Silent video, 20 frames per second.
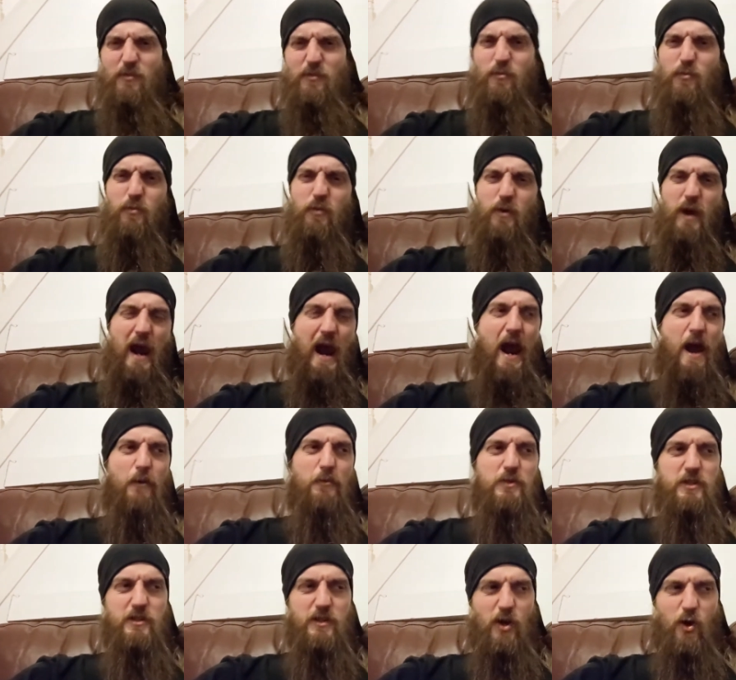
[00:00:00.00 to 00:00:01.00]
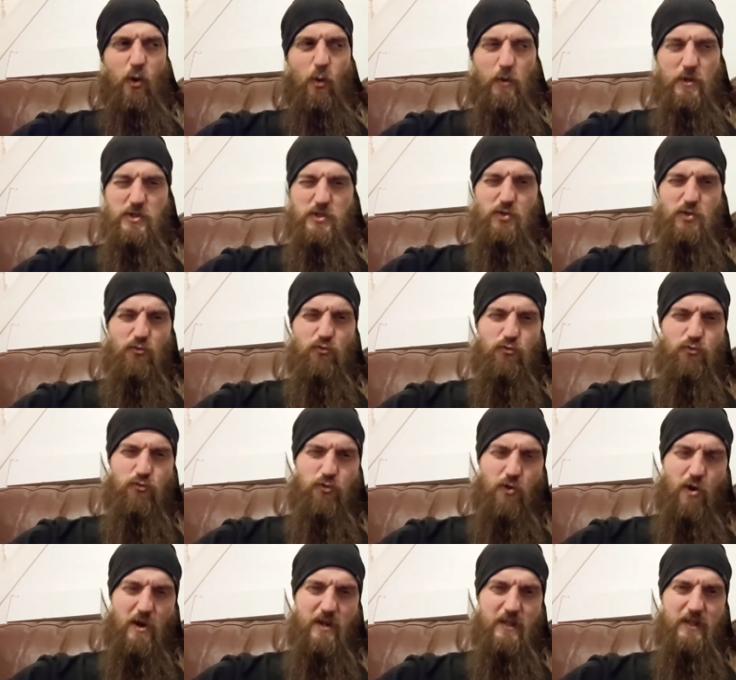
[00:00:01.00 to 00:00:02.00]
you know, how do you know when it's the
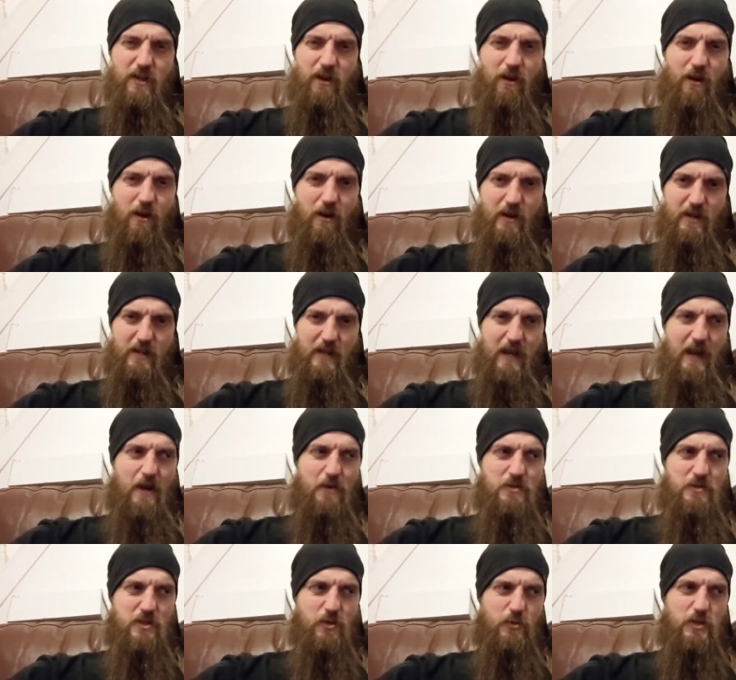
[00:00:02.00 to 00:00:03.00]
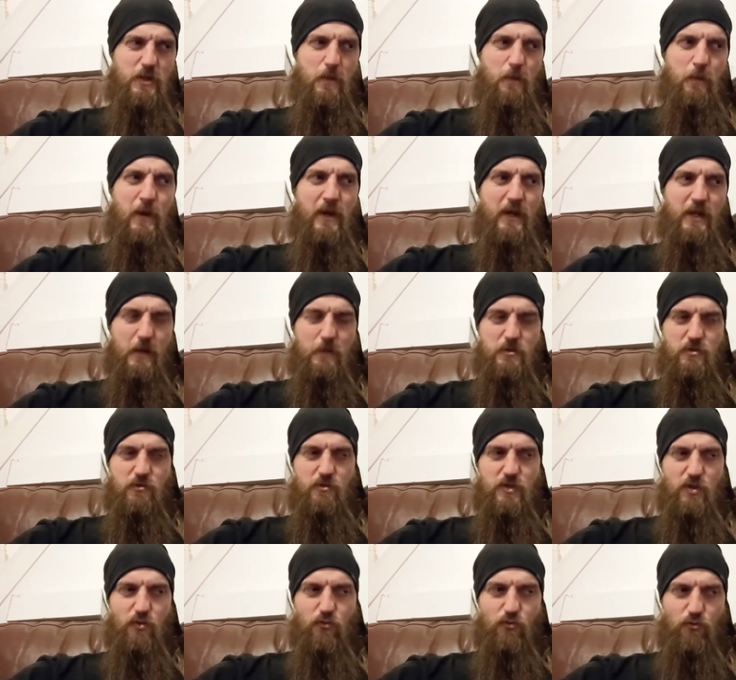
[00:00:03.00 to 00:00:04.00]
right height? How do you know when your pickups
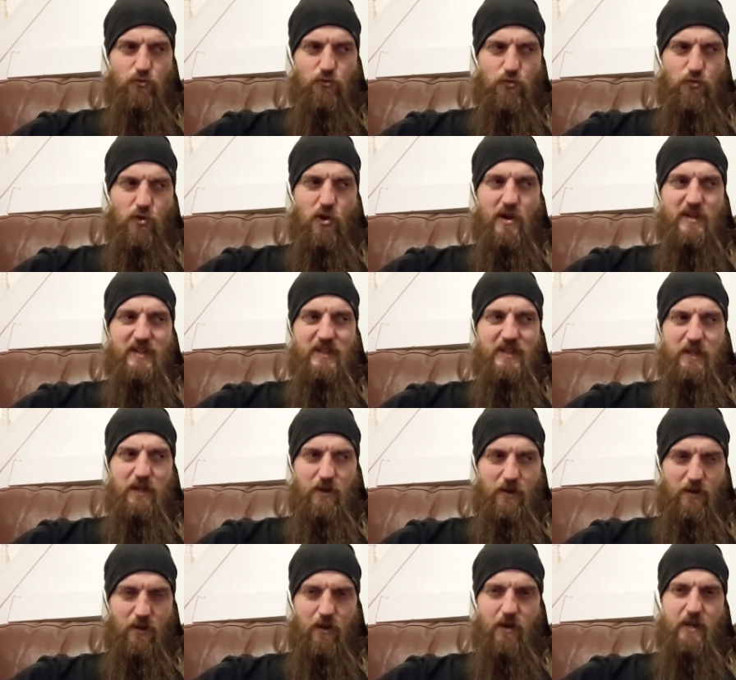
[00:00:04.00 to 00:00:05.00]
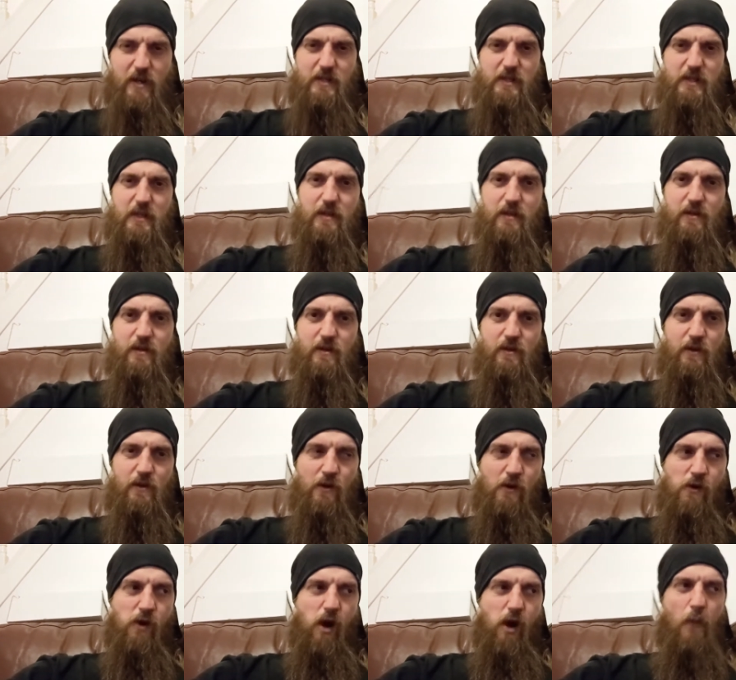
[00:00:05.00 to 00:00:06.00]
are at the right height?
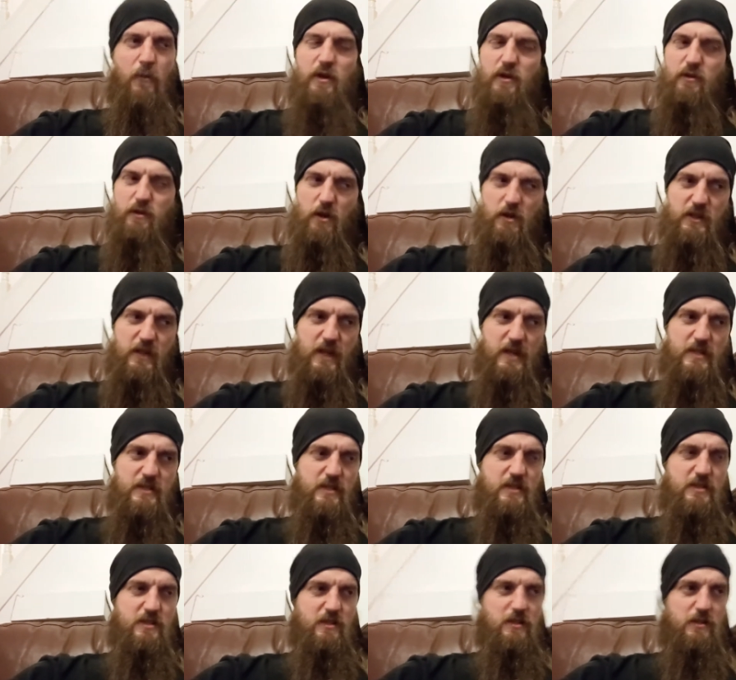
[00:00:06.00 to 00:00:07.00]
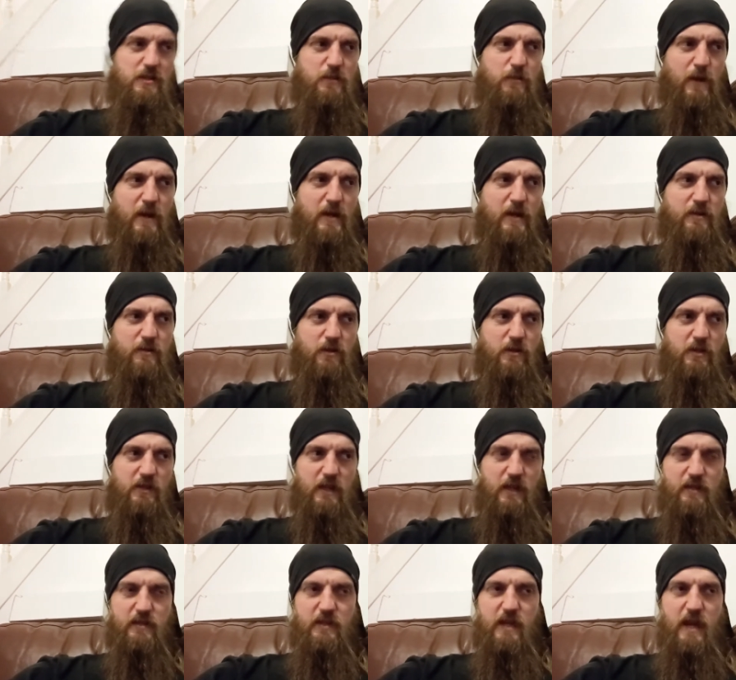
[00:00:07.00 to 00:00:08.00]
I mean, I, I guess that's gonna depend on,
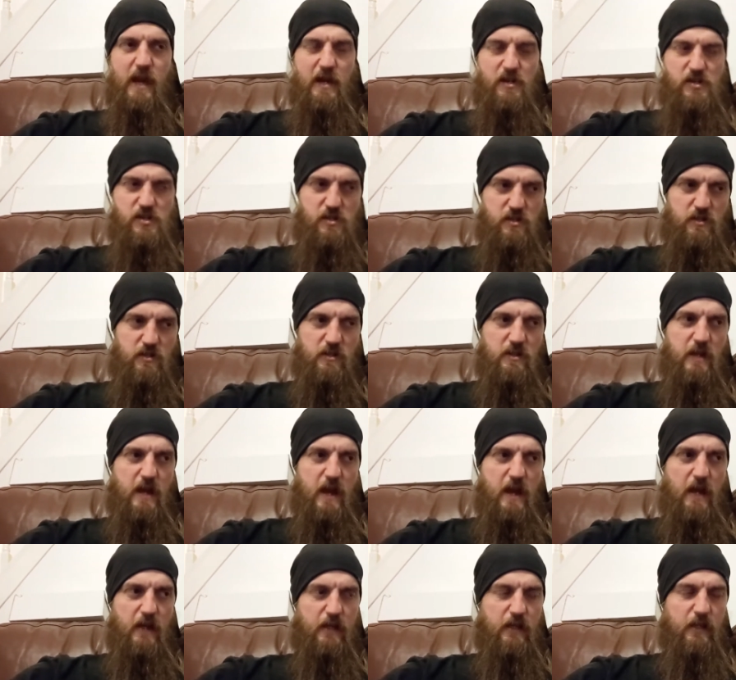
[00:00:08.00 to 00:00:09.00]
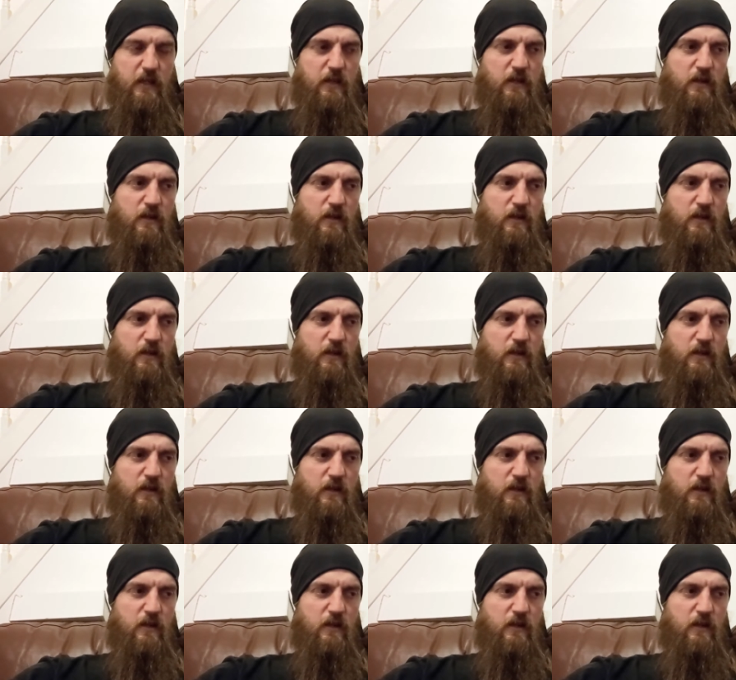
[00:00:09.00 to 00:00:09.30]
again, the action in the neck,